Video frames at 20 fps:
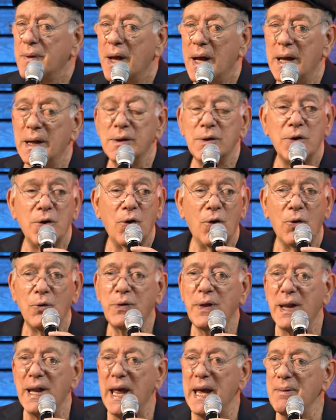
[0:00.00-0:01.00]
And you know,
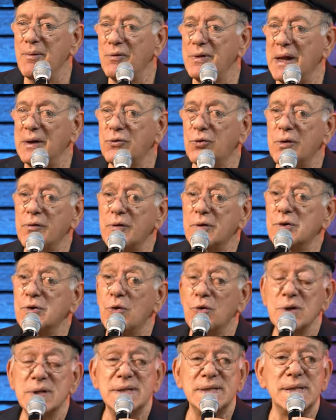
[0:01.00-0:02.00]
the name of that river is
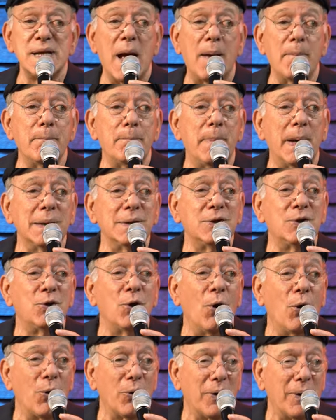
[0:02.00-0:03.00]
called
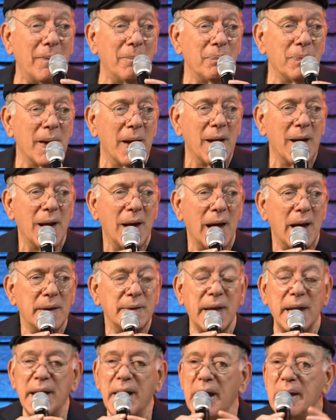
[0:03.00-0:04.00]
Sambat-yon.
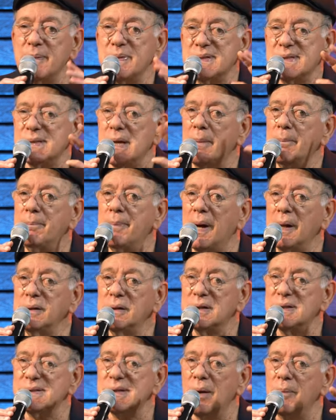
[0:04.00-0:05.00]
The name
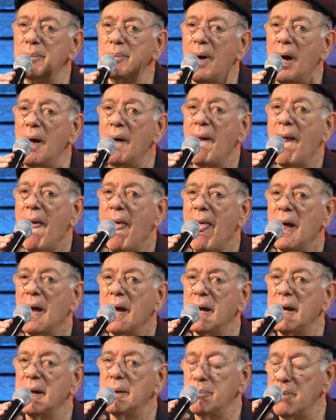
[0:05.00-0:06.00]
Sambat, Samba,
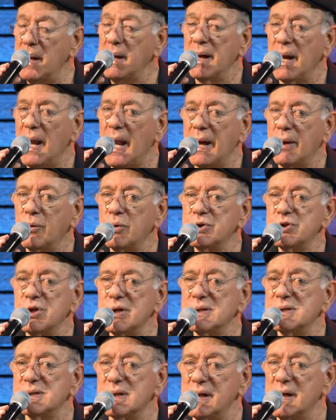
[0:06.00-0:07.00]
in many
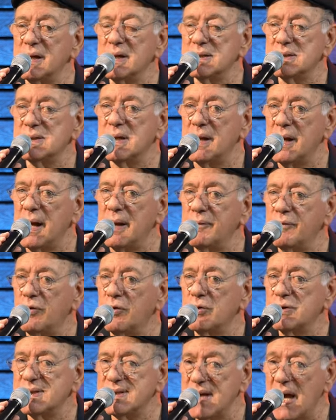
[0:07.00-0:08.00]
languages is the name
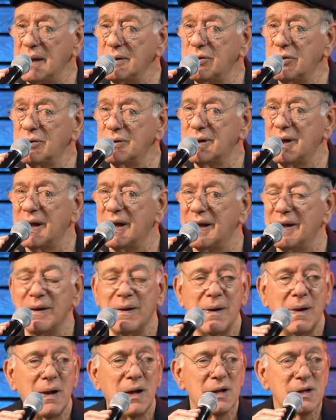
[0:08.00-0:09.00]
for Saturday,
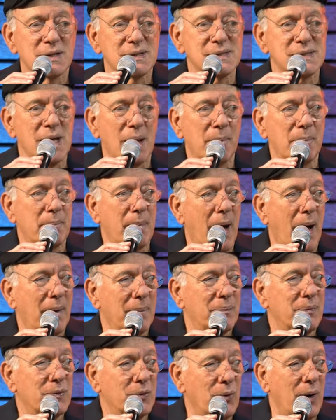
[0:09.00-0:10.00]
Samba,
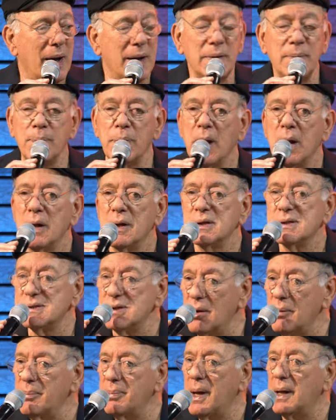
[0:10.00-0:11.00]
right?
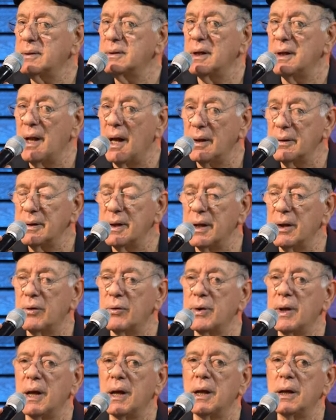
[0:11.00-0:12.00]
Sambat in
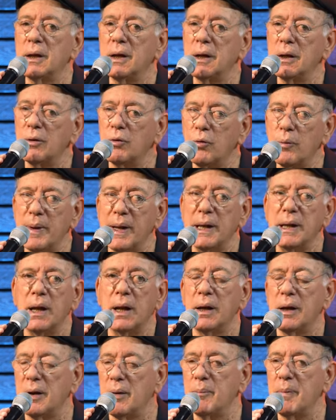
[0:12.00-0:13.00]
Hungarian, in
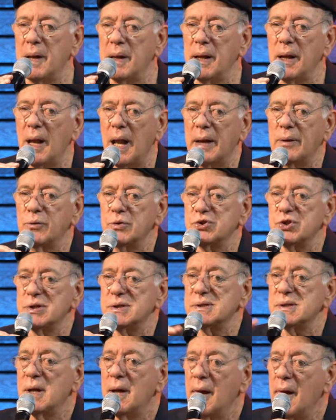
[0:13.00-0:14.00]
Romanian, in many
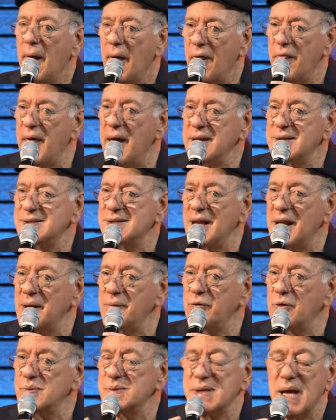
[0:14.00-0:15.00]
languages, that's the
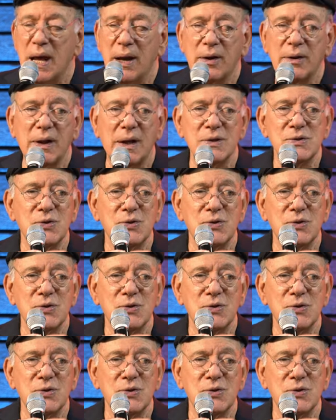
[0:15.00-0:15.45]
name from Saturday.